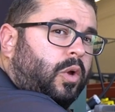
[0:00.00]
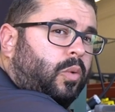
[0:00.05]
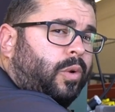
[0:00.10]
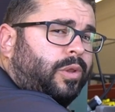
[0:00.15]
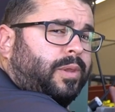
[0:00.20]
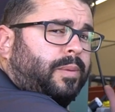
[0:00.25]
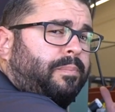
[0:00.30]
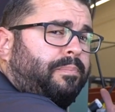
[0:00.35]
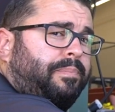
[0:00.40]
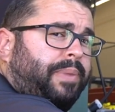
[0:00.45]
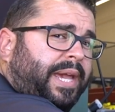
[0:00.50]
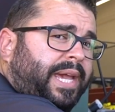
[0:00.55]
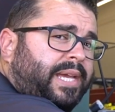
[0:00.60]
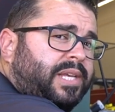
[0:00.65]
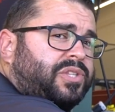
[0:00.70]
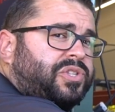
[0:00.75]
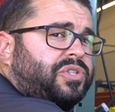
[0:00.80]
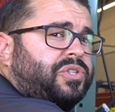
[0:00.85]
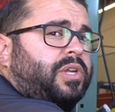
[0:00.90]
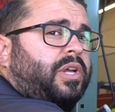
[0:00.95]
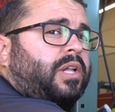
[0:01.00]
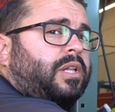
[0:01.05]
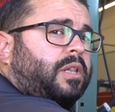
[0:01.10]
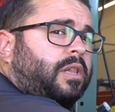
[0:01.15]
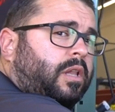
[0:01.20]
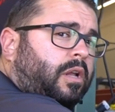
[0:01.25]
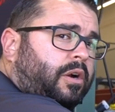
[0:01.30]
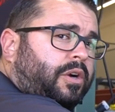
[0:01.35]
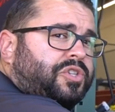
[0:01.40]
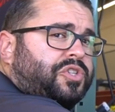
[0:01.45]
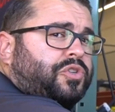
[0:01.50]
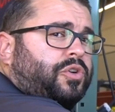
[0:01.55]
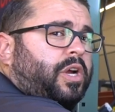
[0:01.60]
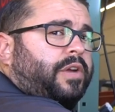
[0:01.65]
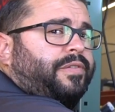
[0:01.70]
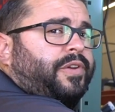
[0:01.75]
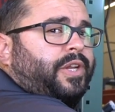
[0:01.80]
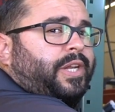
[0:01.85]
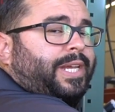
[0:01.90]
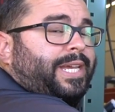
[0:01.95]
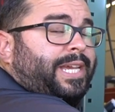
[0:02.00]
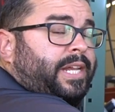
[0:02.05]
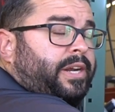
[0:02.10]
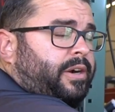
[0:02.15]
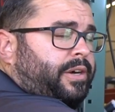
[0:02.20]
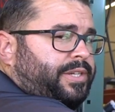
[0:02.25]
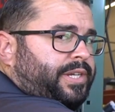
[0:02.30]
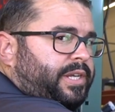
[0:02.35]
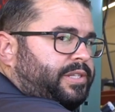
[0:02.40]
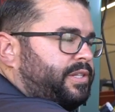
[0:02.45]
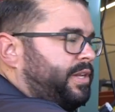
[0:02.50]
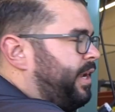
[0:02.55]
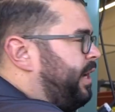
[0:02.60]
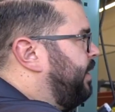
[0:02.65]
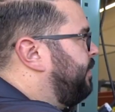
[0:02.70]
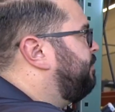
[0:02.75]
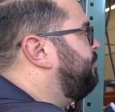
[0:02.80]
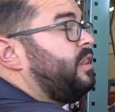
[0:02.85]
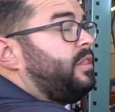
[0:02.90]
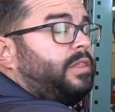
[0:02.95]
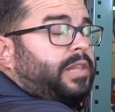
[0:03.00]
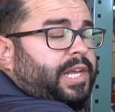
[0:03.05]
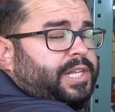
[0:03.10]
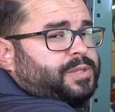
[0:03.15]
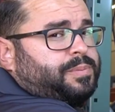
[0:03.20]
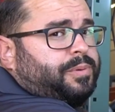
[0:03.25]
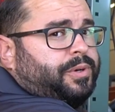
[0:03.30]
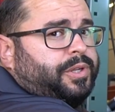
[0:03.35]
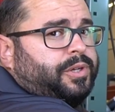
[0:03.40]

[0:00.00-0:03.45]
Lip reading: with the base large drive unit in our Testang. That's pretty